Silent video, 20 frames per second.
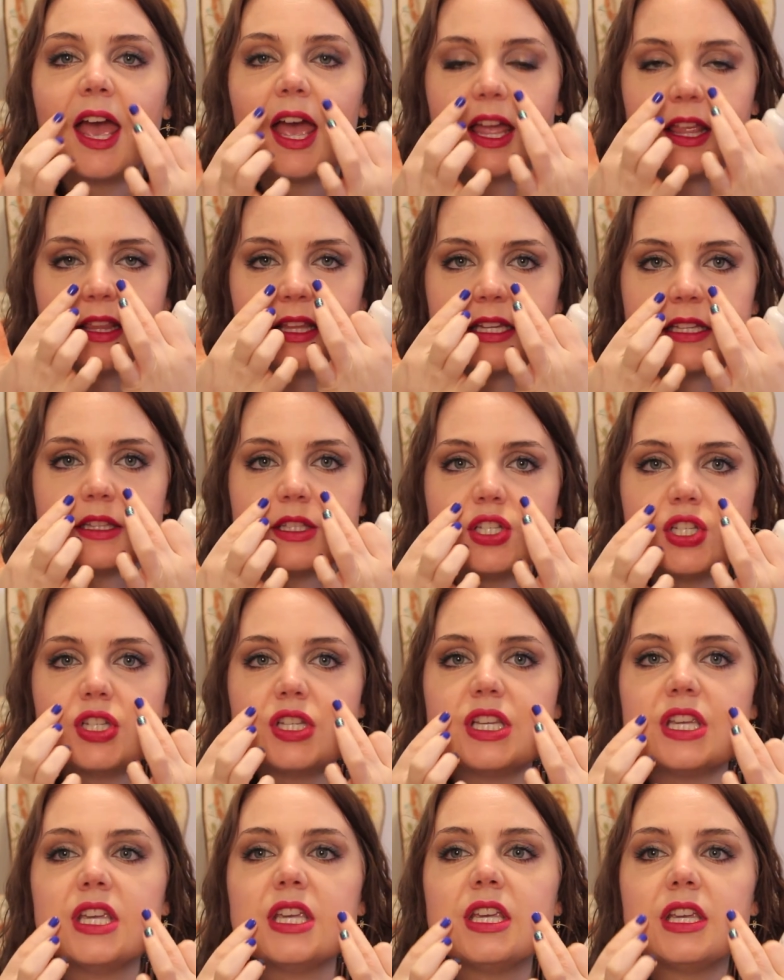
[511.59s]
and like the
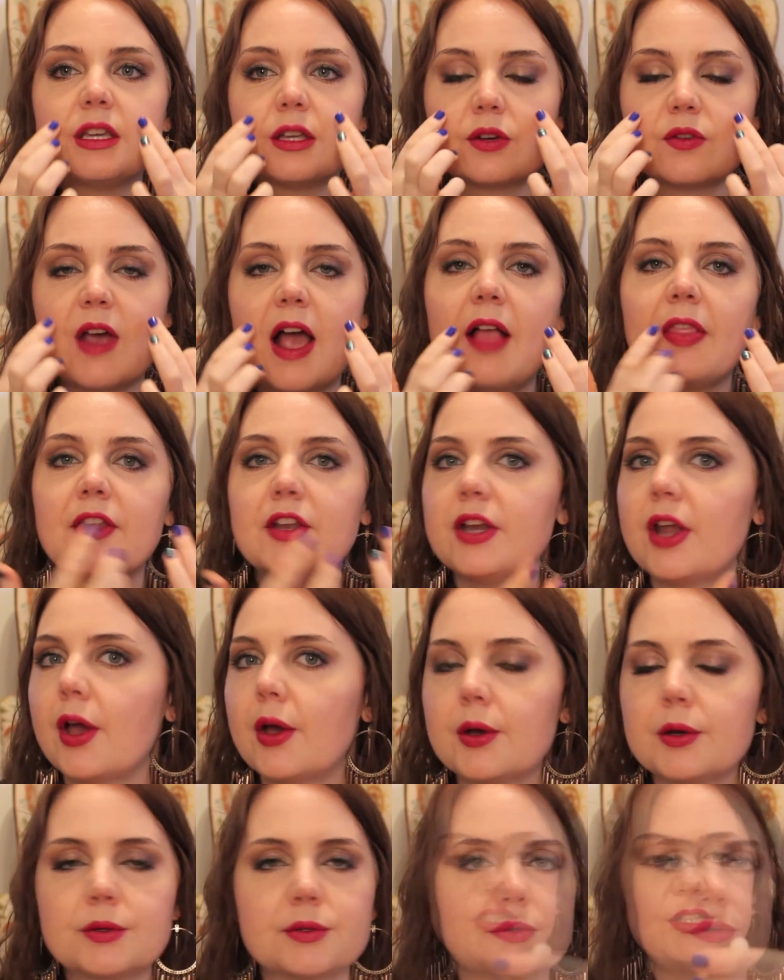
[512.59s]
cheek and around the
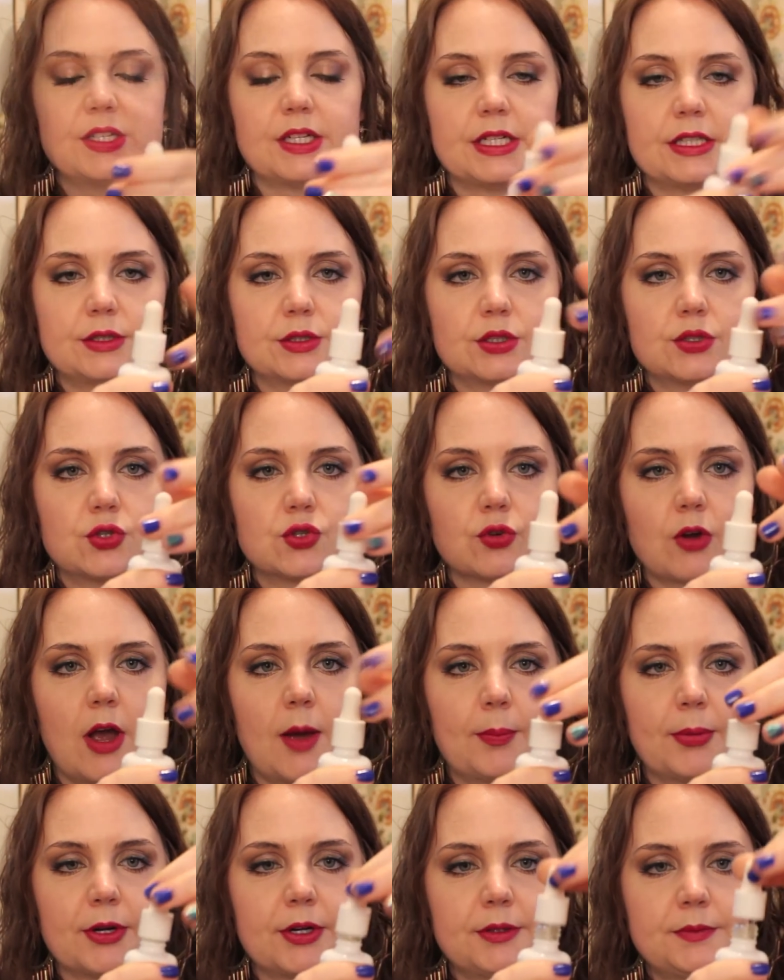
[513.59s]
nose. Like a little
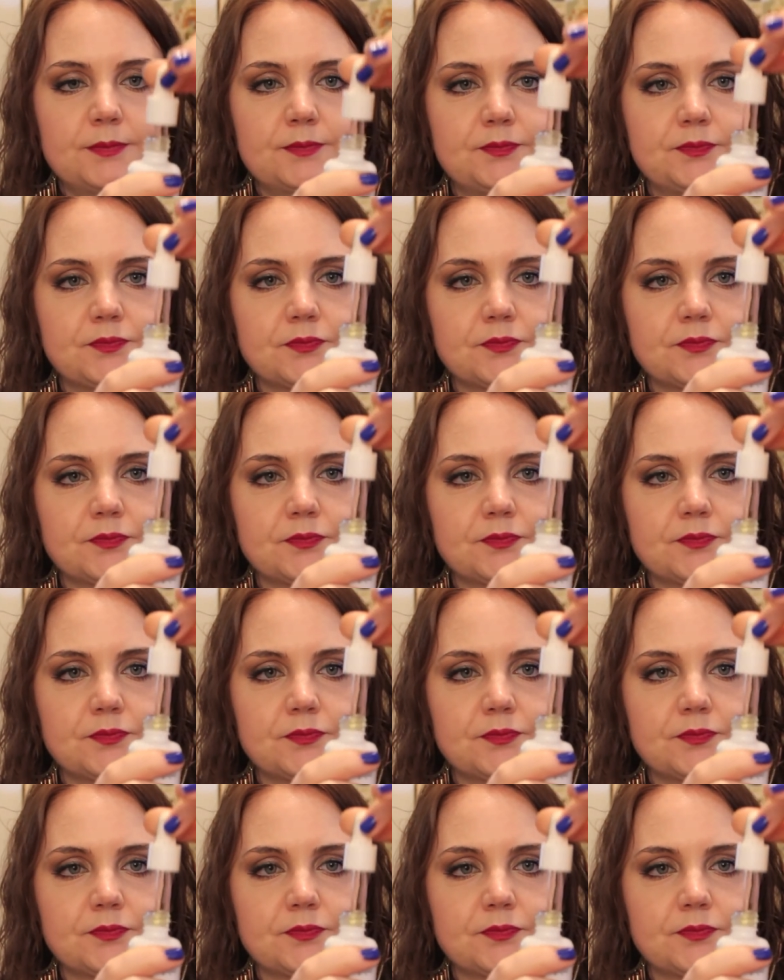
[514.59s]
dropper,